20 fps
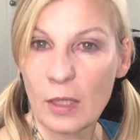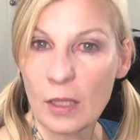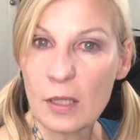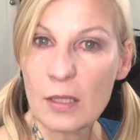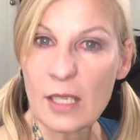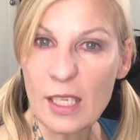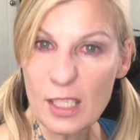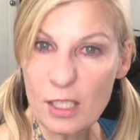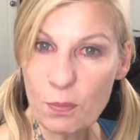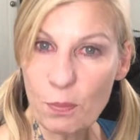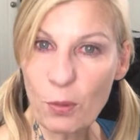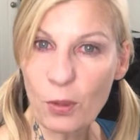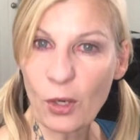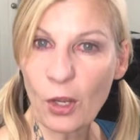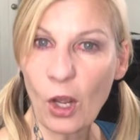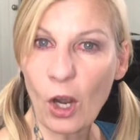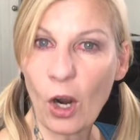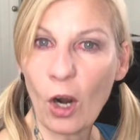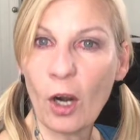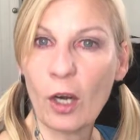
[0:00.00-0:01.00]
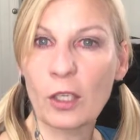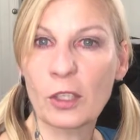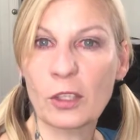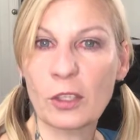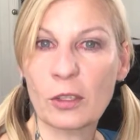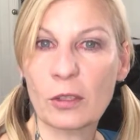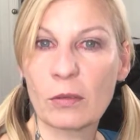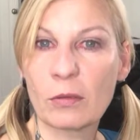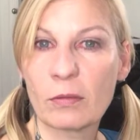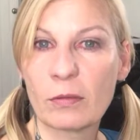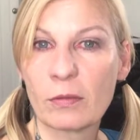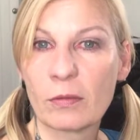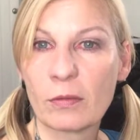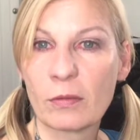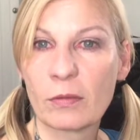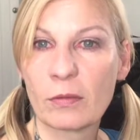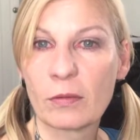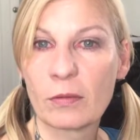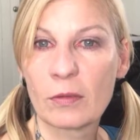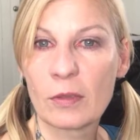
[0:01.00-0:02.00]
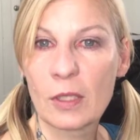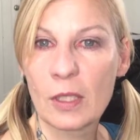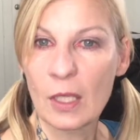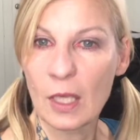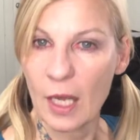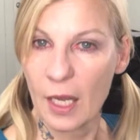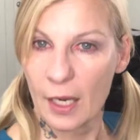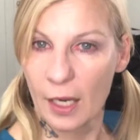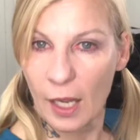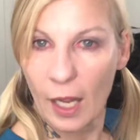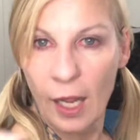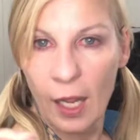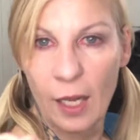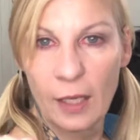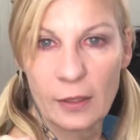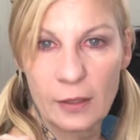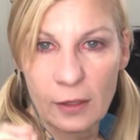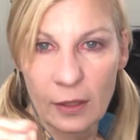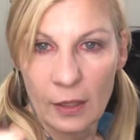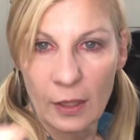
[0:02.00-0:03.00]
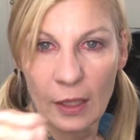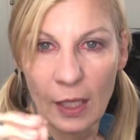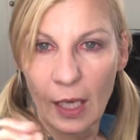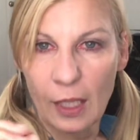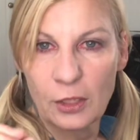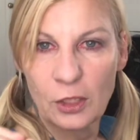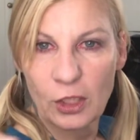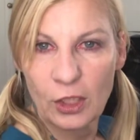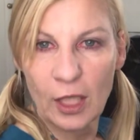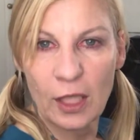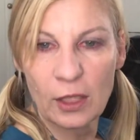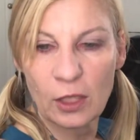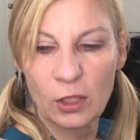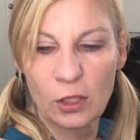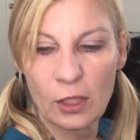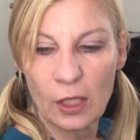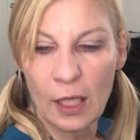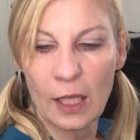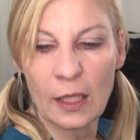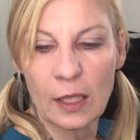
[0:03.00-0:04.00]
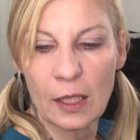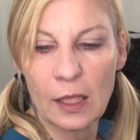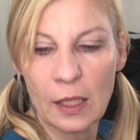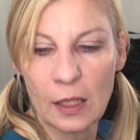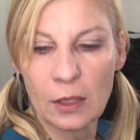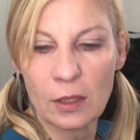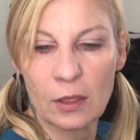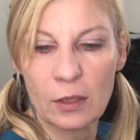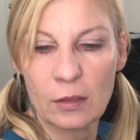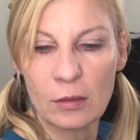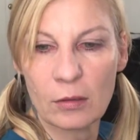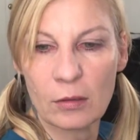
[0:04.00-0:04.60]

That's pretty harsh. And a gesture like this.